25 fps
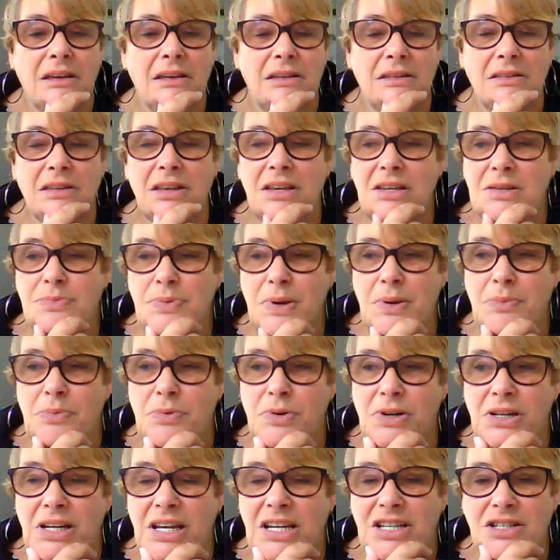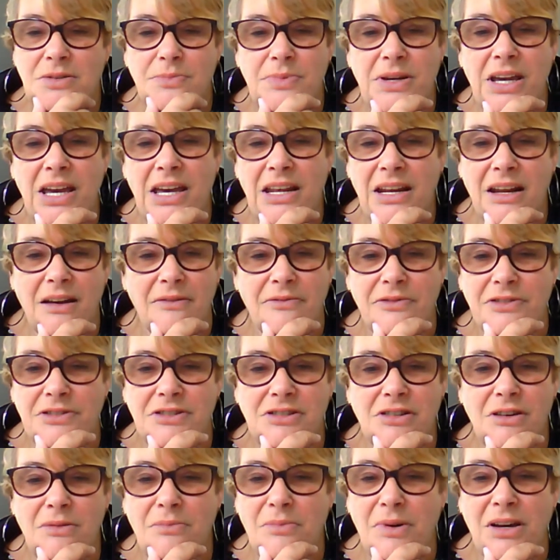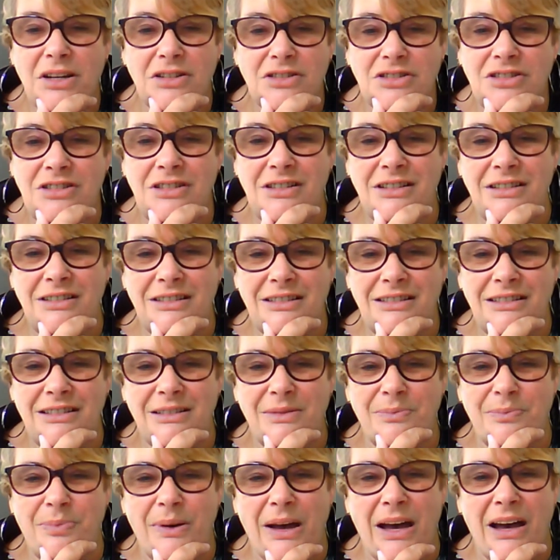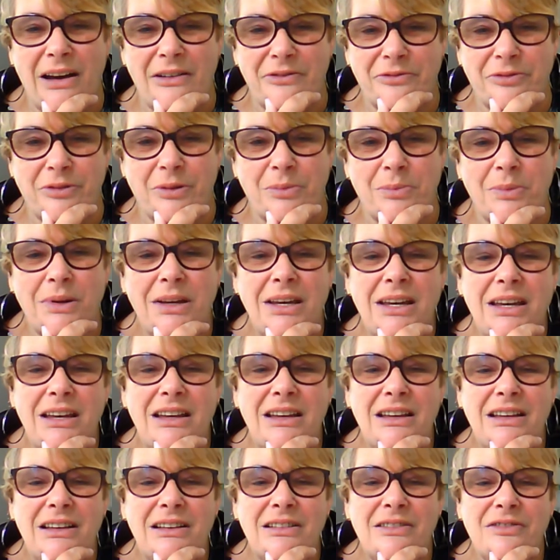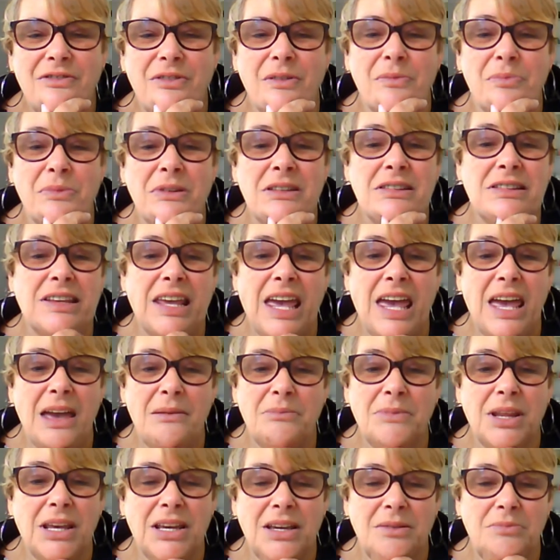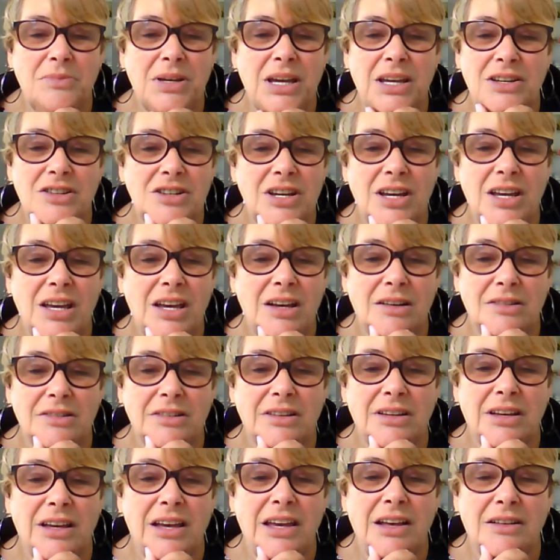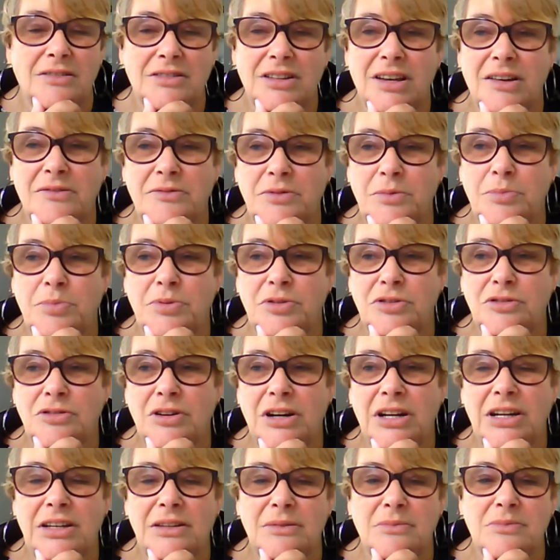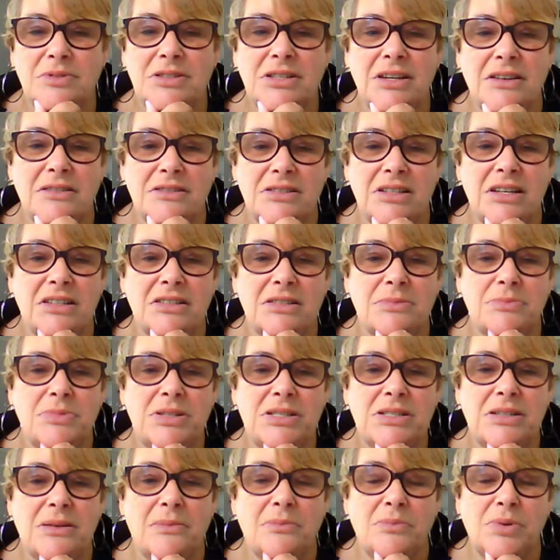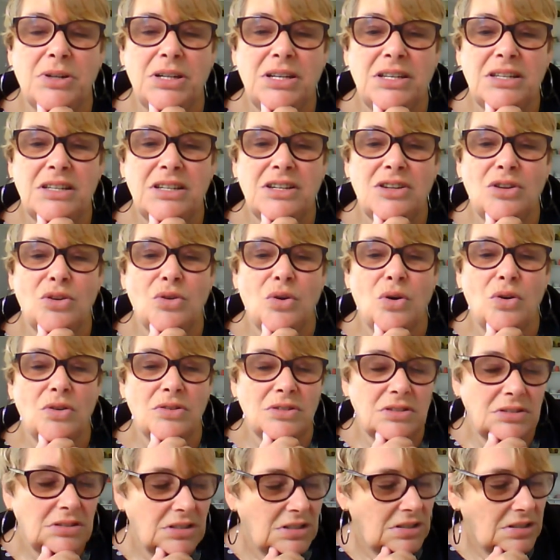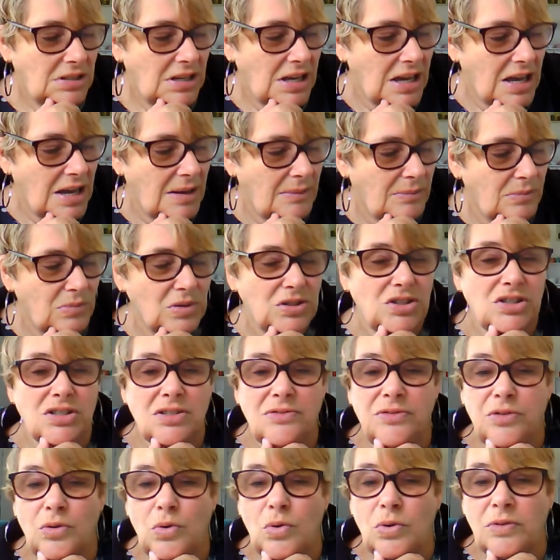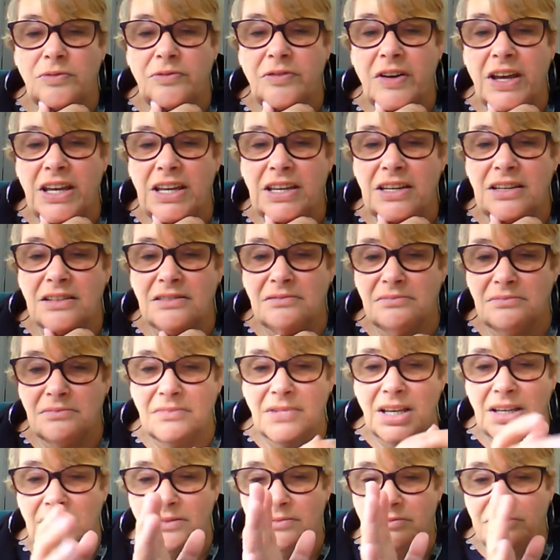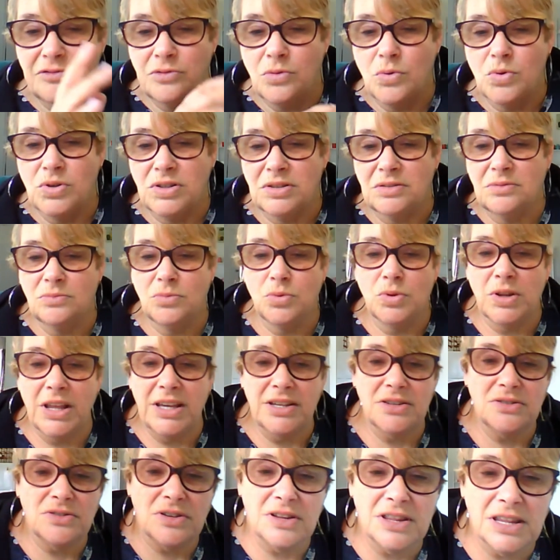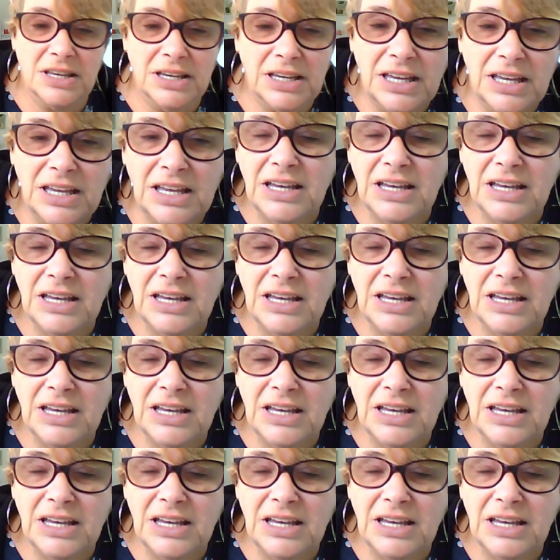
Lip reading: These people can actually be held up for so much, apart from the scam, they can be actually held up for portraying themselves out to be somebody they're not, which is fraud, fake, and fraud and all that sort of thing.